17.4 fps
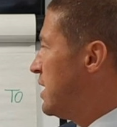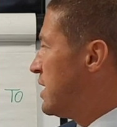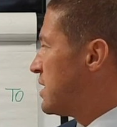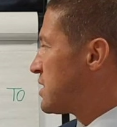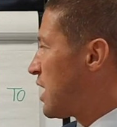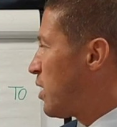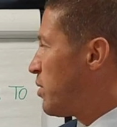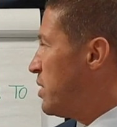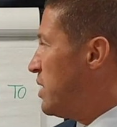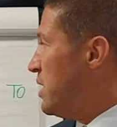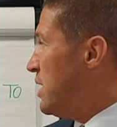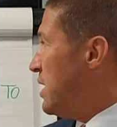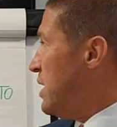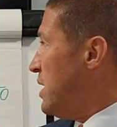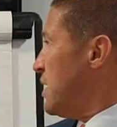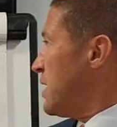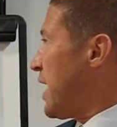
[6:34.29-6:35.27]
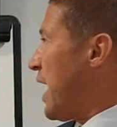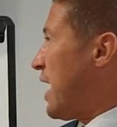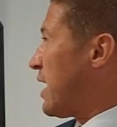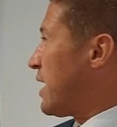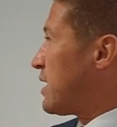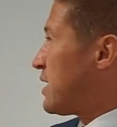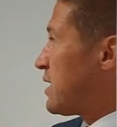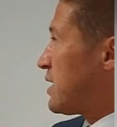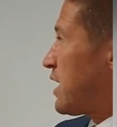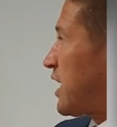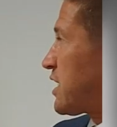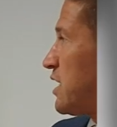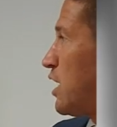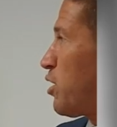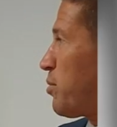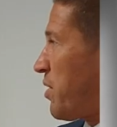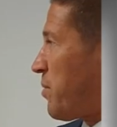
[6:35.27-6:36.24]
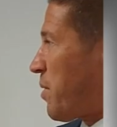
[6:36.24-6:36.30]
So, yeah, that's a
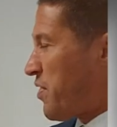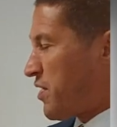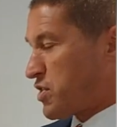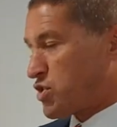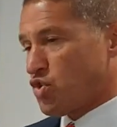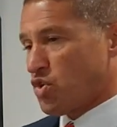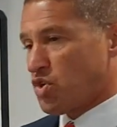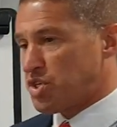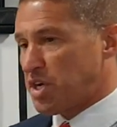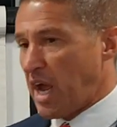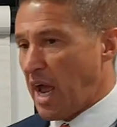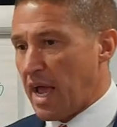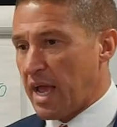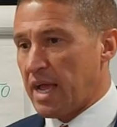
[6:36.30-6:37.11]
little bit about the structure.